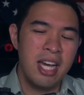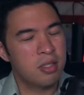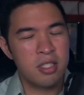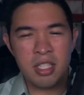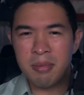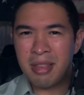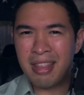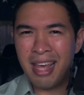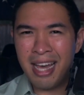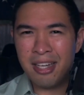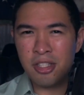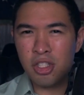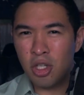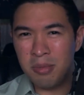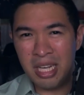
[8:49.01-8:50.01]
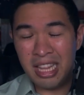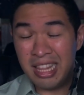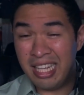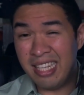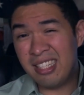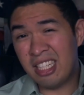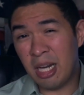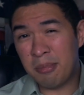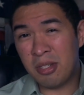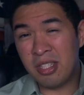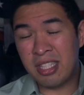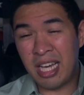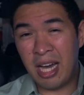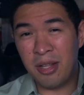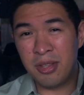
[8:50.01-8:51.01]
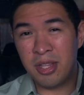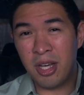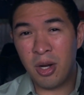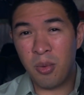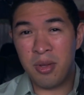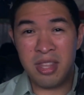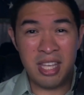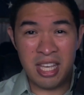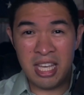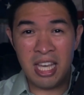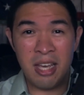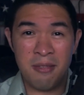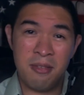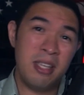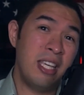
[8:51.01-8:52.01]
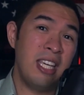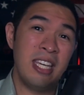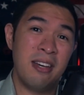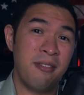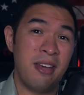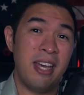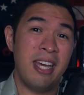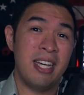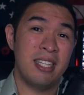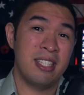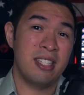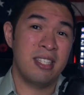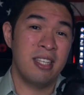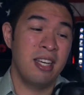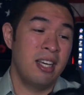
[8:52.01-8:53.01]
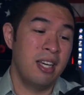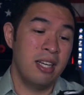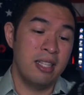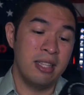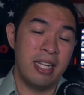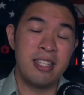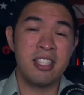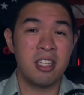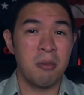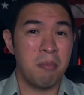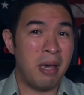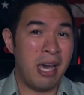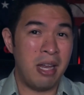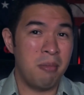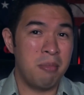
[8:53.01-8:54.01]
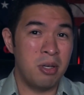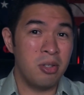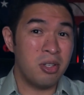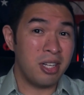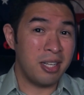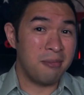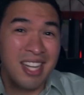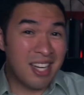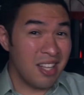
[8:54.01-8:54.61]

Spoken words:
to something that has so many lens options out there with the EF/EF-S lens compatibility.